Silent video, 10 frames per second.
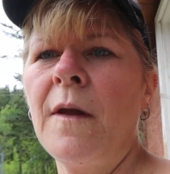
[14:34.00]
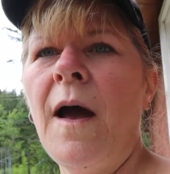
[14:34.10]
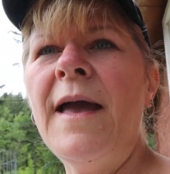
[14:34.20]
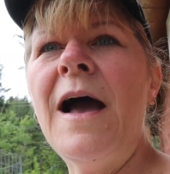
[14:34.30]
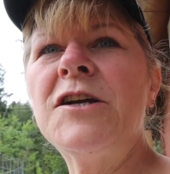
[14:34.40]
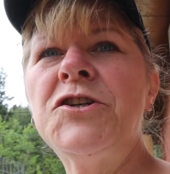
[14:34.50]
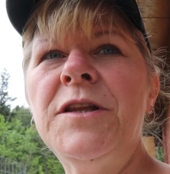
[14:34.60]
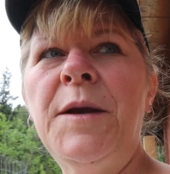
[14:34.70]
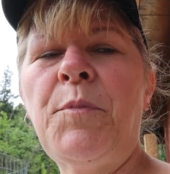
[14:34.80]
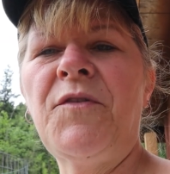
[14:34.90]
I
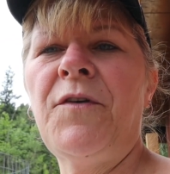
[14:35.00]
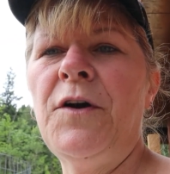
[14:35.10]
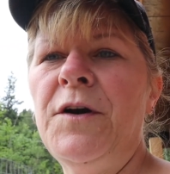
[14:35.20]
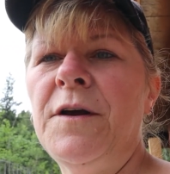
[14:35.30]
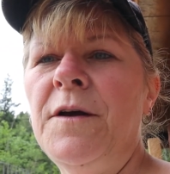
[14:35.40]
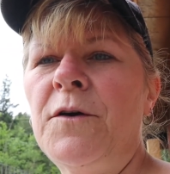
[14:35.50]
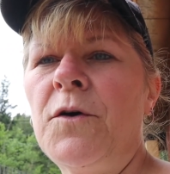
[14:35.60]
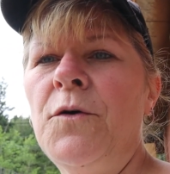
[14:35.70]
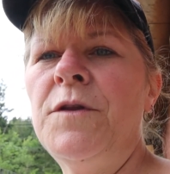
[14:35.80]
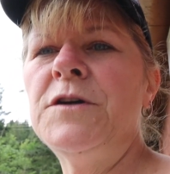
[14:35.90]
actually prefer to
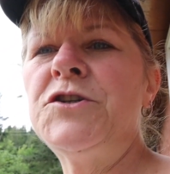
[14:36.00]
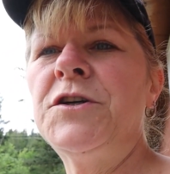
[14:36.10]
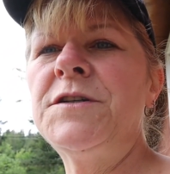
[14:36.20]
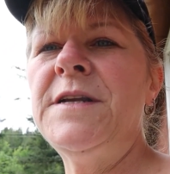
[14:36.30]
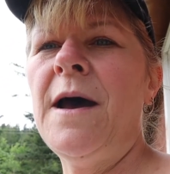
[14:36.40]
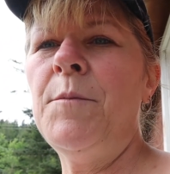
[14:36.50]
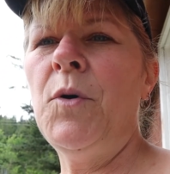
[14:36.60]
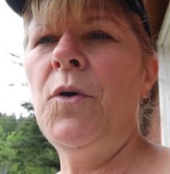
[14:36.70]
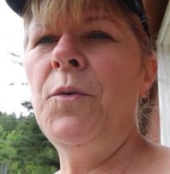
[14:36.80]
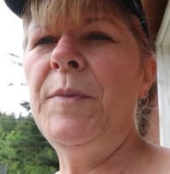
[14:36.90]
grow the sugar snap
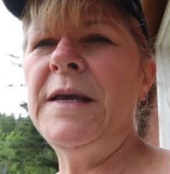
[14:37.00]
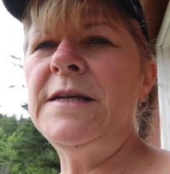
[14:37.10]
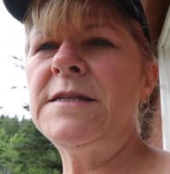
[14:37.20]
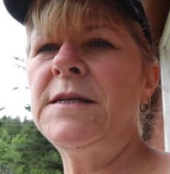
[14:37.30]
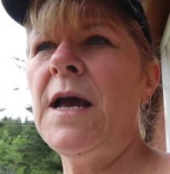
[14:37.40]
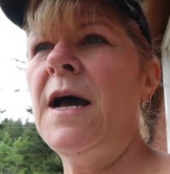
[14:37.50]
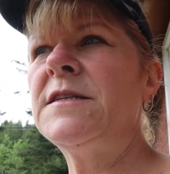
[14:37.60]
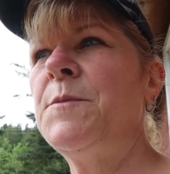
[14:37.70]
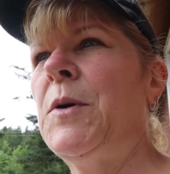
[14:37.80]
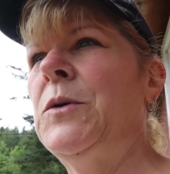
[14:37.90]
pole peas
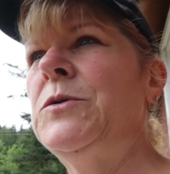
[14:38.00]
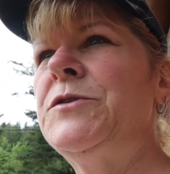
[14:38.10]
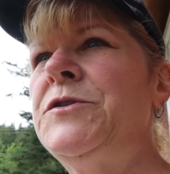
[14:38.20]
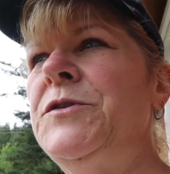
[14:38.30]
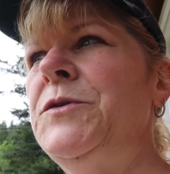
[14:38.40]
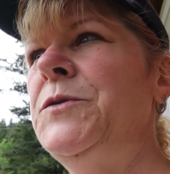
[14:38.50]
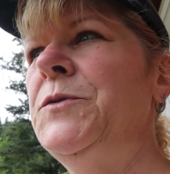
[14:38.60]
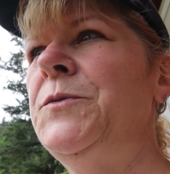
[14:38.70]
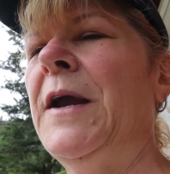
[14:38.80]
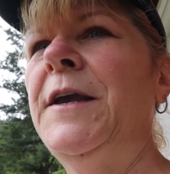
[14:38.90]
as opposed
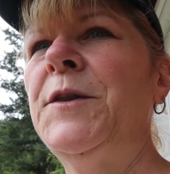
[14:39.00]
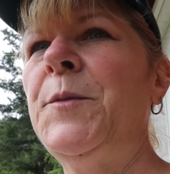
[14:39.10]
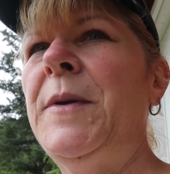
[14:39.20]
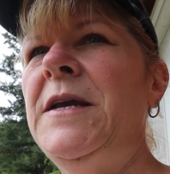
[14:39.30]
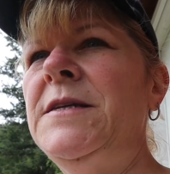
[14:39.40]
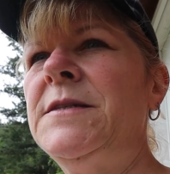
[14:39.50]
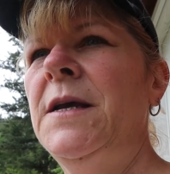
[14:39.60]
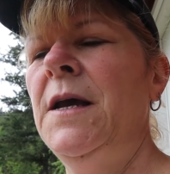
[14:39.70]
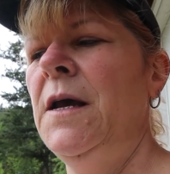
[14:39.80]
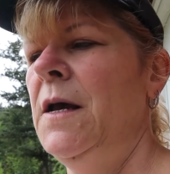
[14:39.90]
to regular peas
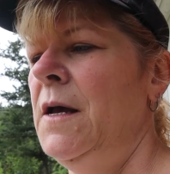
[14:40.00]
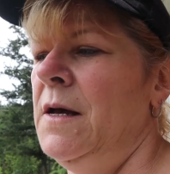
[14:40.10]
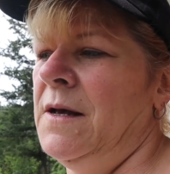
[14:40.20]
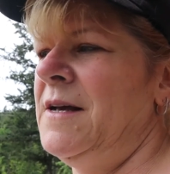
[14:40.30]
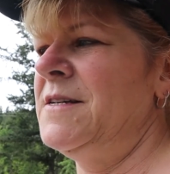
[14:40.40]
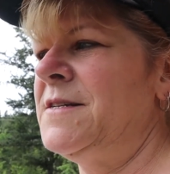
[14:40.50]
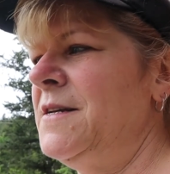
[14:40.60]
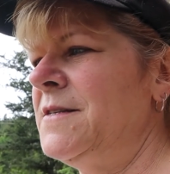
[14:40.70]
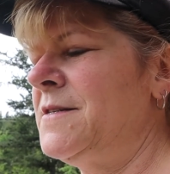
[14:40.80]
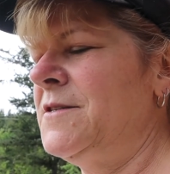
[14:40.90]
because
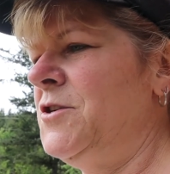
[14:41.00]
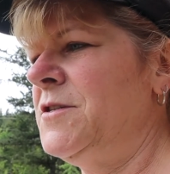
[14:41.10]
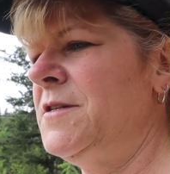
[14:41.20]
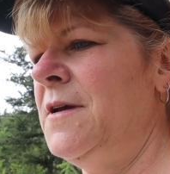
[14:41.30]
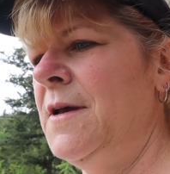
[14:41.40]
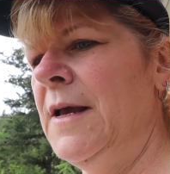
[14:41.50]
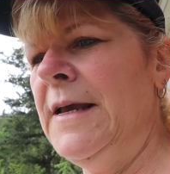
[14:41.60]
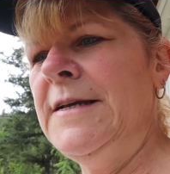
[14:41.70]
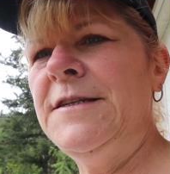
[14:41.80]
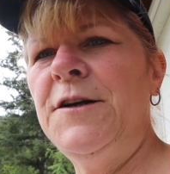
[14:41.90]
it's just
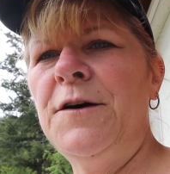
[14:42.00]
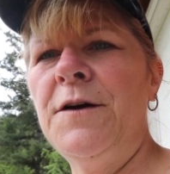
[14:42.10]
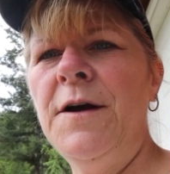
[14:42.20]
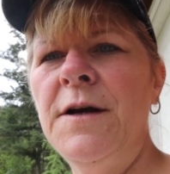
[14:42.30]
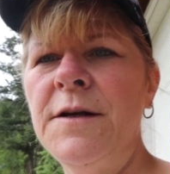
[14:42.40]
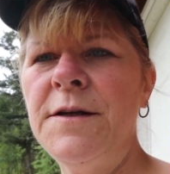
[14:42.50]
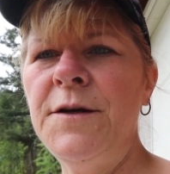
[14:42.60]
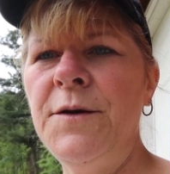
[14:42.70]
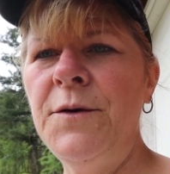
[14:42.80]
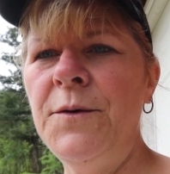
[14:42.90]
easier
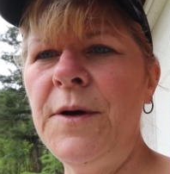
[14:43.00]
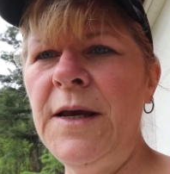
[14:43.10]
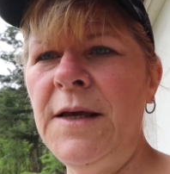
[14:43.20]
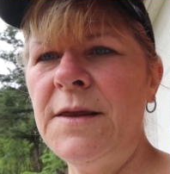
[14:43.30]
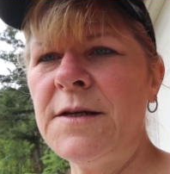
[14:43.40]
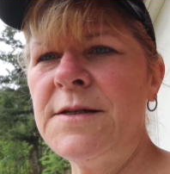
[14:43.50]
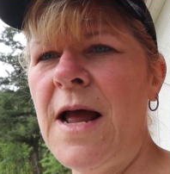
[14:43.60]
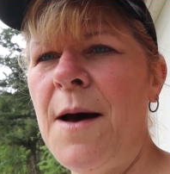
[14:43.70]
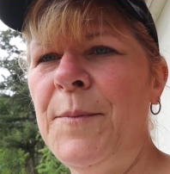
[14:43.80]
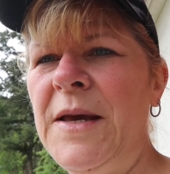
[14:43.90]
to eat the
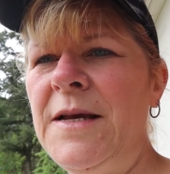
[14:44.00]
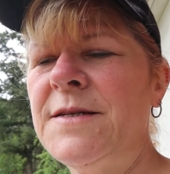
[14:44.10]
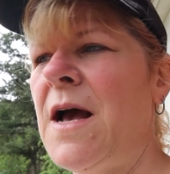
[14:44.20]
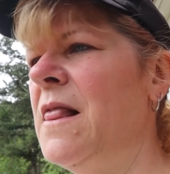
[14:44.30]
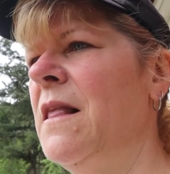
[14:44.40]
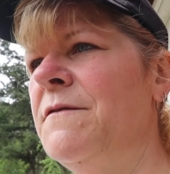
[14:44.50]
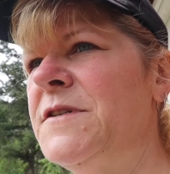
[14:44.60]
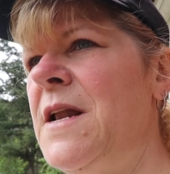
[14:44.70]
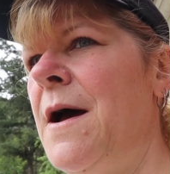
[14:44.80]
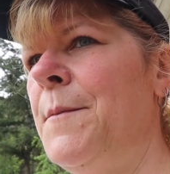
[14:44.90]
snap peas. I love
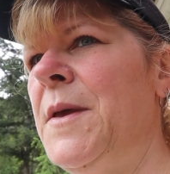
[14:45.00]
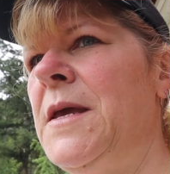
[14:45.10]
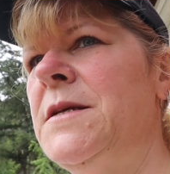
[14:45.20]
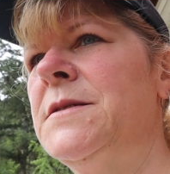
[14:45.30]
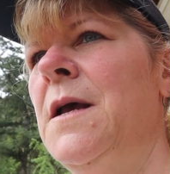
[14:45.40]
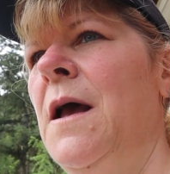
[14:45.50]
snap peas.